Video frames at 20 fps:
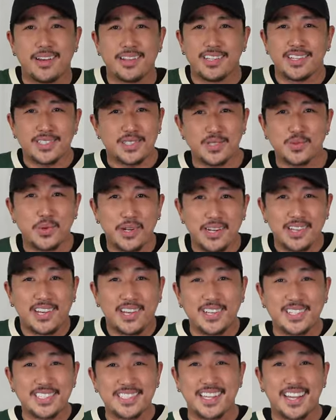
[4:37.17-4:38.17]
And this is what it
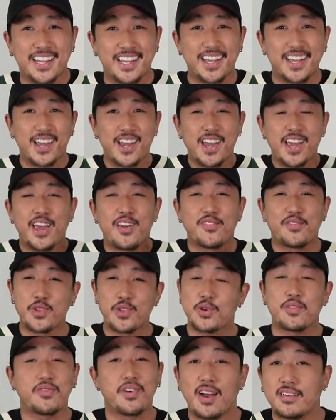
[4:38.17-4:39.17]
looks like. If
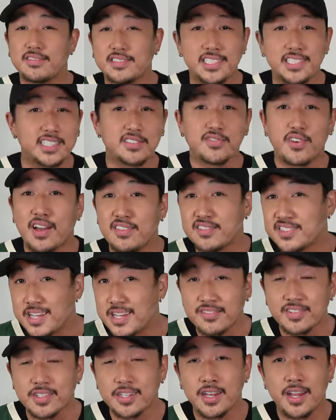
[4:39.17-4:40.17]
you're 5'6",
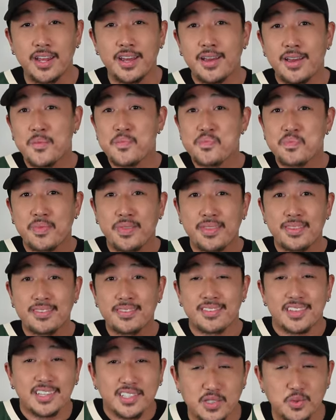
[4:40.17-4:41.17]
5'7",
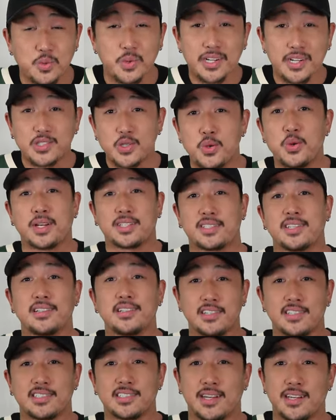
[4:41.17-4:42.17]
this is what a 2XL
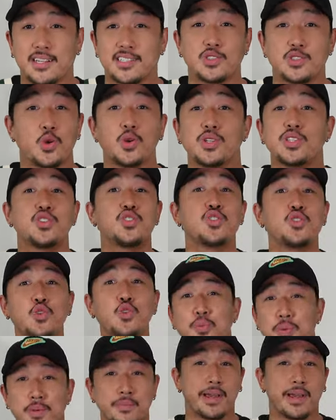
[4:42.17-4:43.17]
looks like. So it's
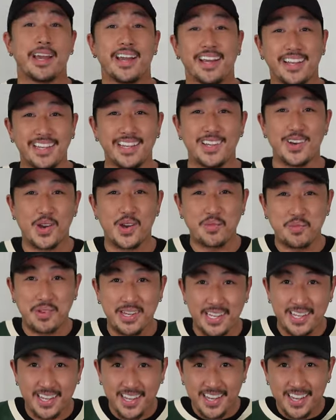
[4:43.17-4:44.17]
super baggy on
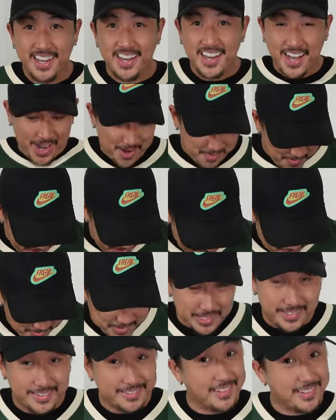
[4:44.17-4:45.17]
me. I mean,
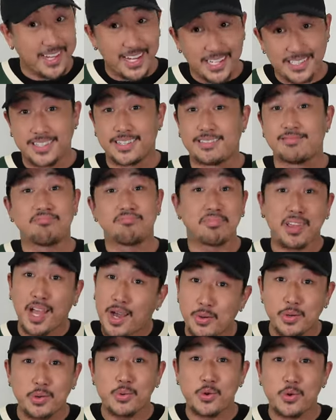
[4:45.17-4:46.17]
but like I said,
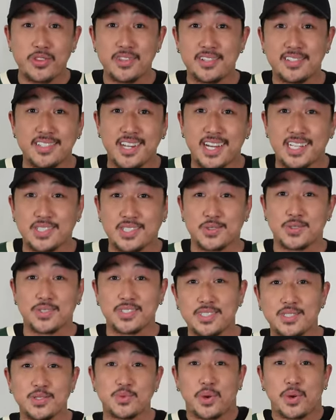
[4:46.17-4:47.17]
I would have wore this in high school.
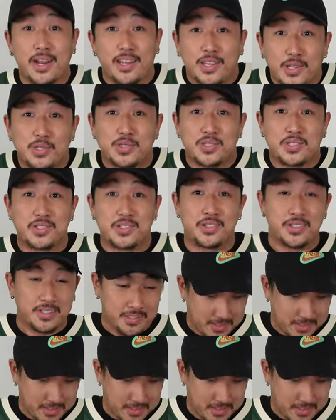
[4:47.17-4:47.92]
This is what I used to do.